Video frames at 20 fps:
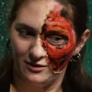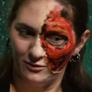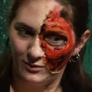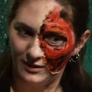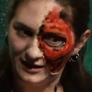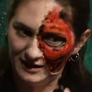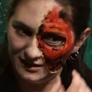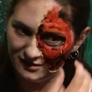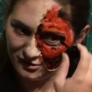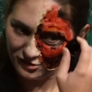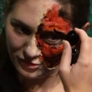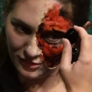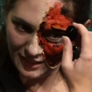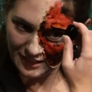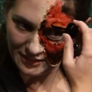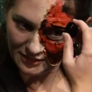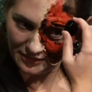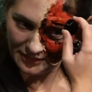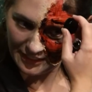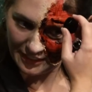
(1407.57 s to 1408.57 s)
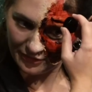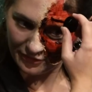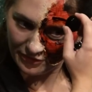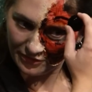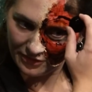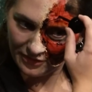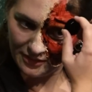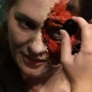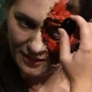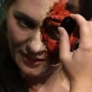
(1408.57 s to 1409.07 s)
When it's trial and
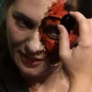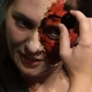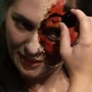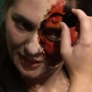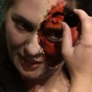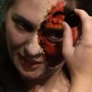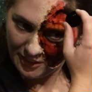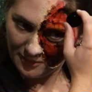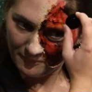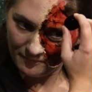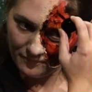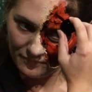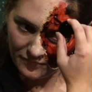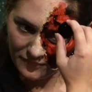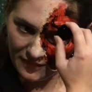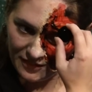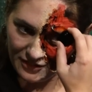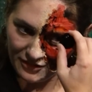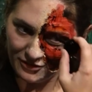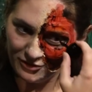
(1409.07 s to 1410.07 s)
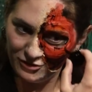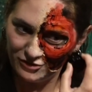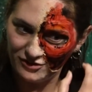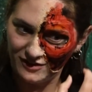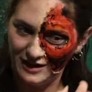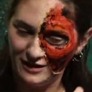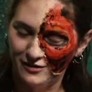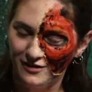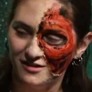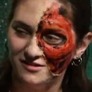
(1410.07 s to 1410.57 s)
error, um, you know, you
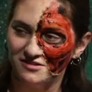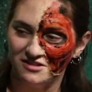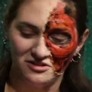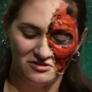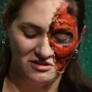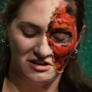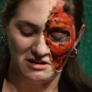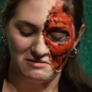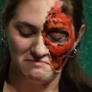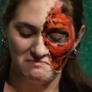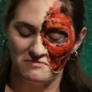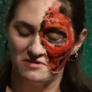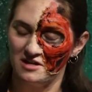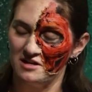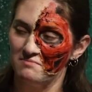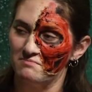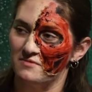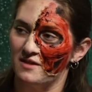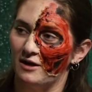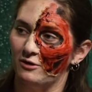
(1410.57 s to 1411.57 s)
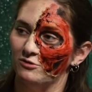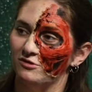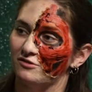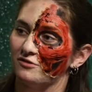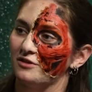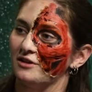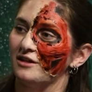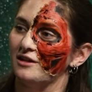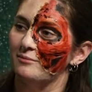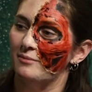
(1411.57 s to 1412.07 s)
try things and you're like, yep, that was
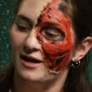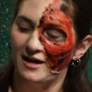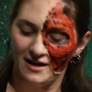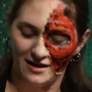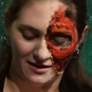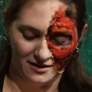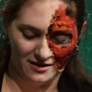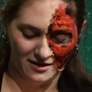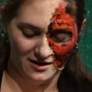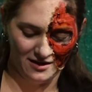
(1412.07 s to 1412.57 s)
really bad.